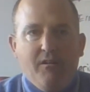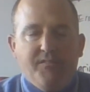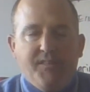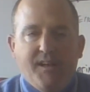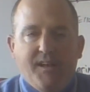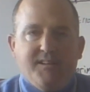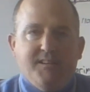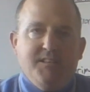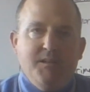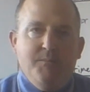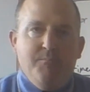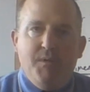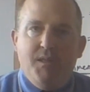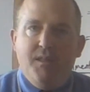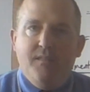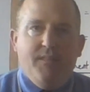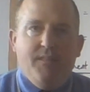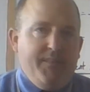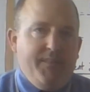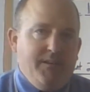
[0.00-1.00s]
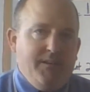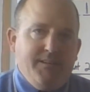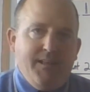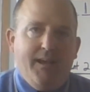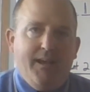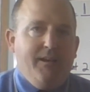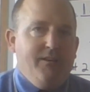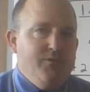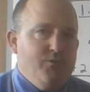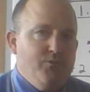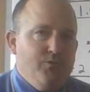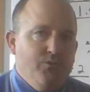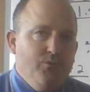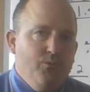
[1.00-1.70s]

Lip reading: that doesn't mean that the data is